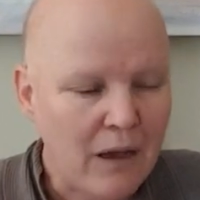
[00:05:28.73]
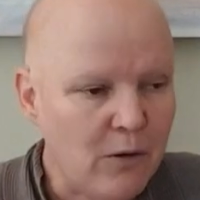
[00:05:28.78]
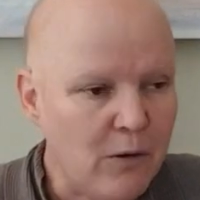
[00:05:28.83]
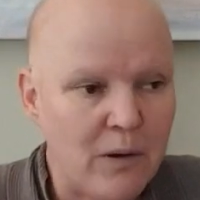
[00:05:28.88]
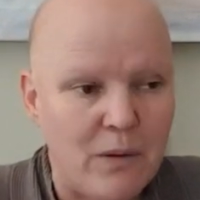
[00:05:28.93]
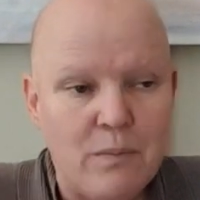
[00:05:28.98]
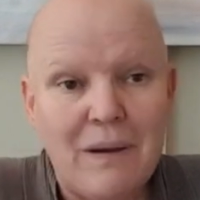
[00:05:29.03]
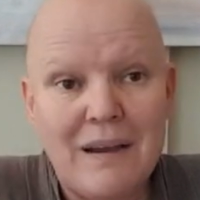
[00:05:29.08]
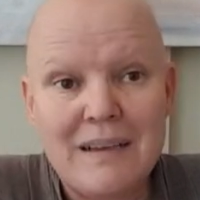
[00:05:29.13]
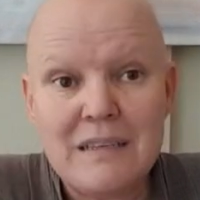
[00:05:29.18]

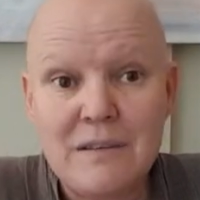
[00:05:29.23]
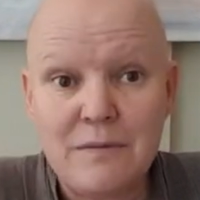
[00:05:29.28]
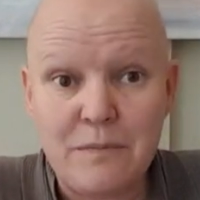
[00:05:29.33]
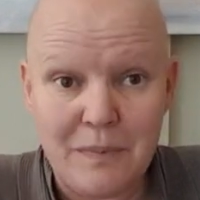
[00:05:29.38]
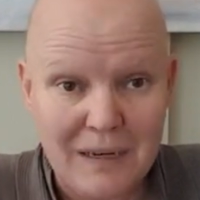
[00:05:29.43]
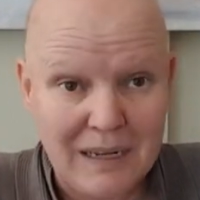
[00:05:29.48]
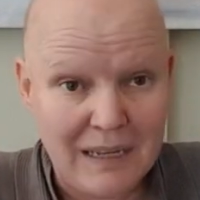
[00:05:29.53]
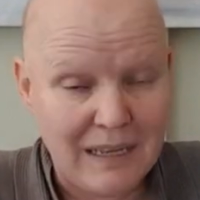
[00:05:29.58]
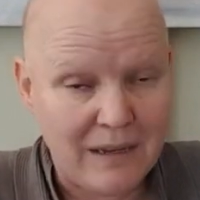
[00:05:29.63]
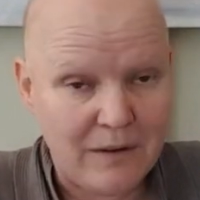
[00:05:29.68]
or it must
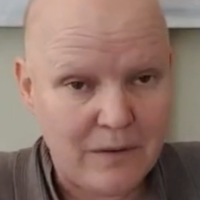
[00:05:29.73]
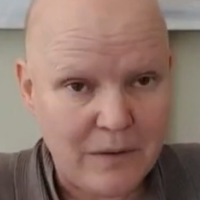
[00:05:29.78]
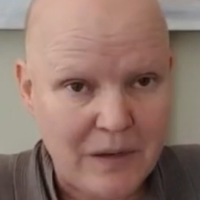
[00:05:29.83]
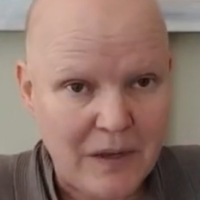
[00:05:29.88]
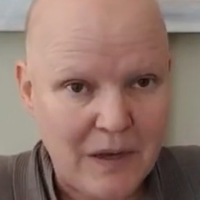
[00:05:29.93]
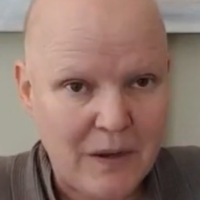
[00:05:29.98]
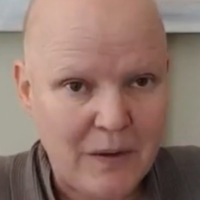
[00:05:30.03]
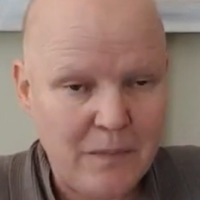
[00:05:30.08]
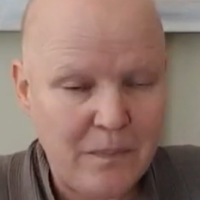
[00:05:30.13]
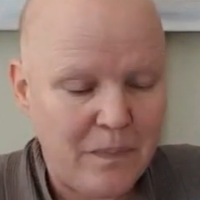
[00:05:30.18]
have been a year
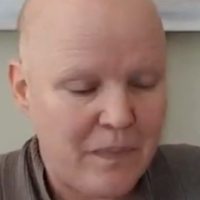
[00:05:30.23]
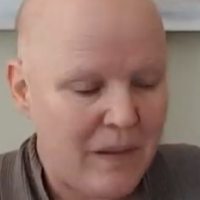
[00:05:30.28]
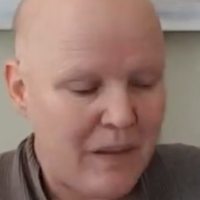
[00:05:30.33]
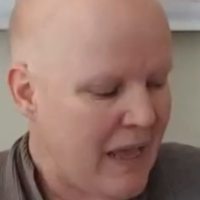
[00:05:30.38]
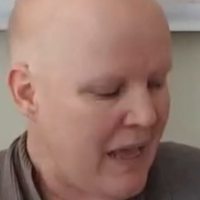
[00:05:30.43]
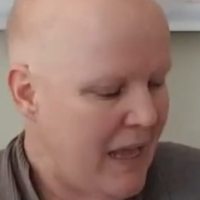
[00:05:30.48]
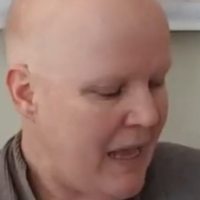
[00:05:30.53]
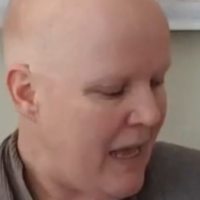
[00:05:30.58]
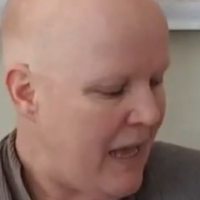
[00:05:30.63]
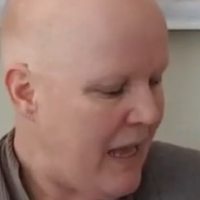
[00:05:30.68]
ago.
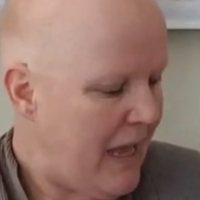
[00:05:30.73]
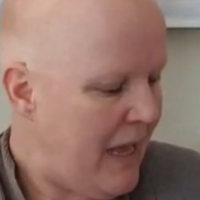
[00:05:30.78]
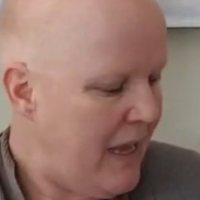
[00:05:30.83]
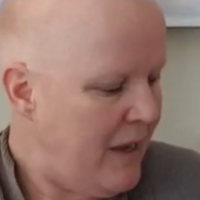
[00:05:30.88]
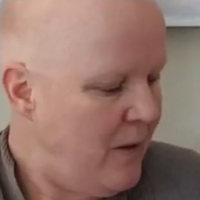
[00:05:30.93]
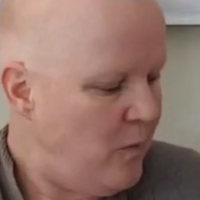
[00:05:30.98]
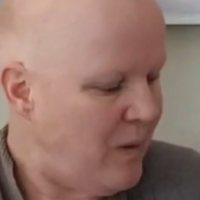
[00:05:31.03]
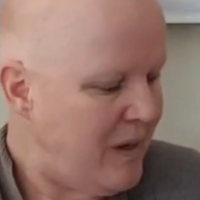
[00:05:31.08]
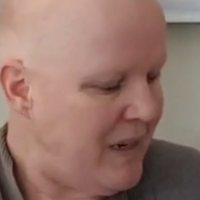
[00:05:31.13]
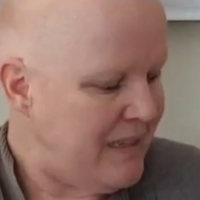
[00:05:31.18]

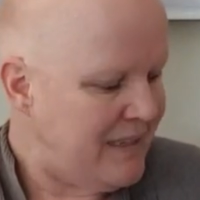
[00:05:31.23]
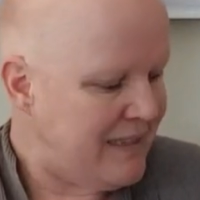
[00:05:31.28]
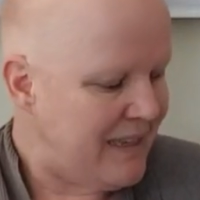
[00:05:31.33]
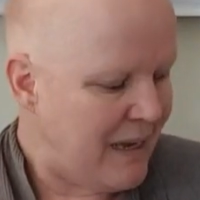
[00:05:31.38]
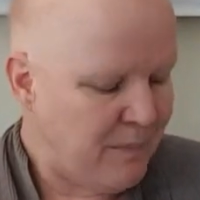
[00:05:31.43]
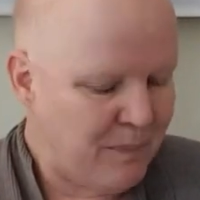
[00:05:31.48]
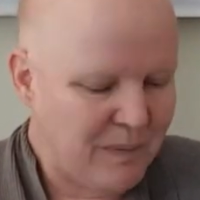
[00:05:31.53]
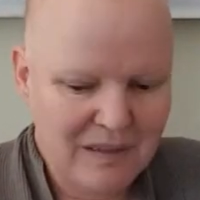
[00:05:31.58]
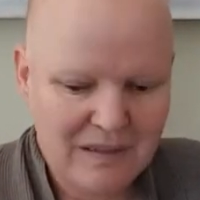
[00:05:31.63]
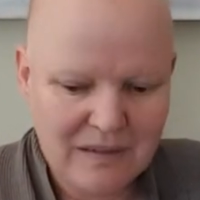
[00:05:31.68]
And what has
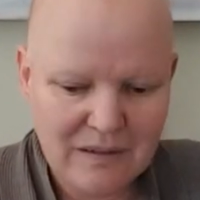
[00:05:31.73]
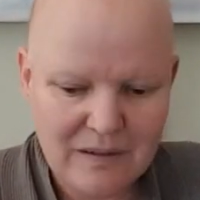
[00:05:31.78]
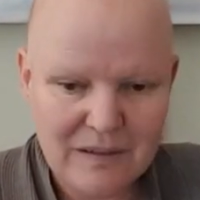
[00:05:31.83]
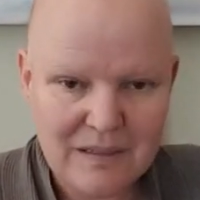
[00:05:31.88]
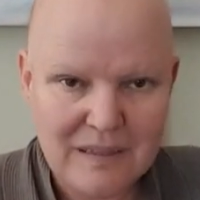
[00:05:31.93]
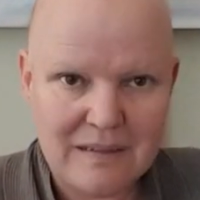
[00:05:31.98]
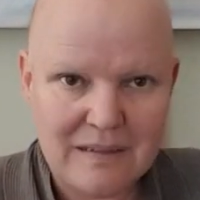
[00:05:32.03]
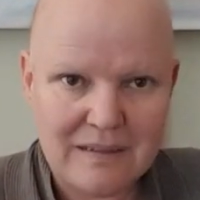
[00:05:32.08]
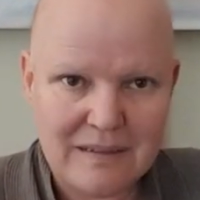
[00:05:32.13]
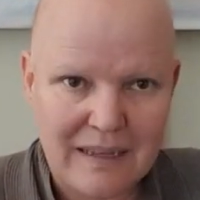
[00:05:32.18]
happened
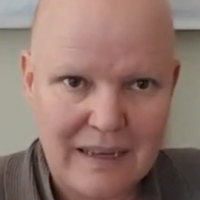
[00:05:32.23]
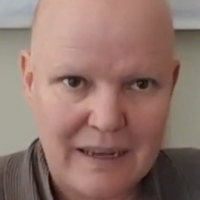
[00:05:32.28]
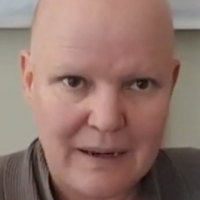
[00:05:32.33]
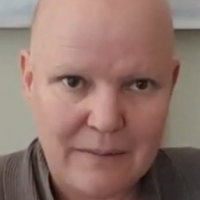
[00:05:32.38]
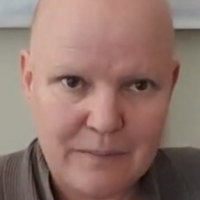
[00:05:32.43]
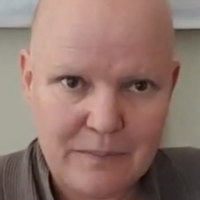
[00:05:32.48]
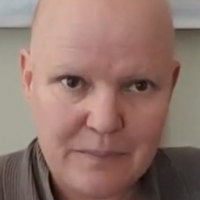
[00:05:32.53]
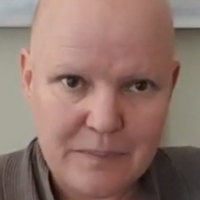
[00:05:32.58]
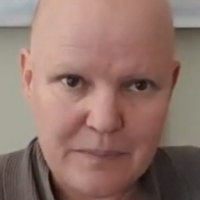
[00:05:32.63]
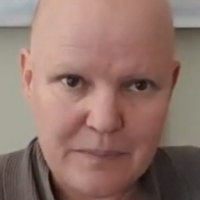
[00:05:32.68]
since then?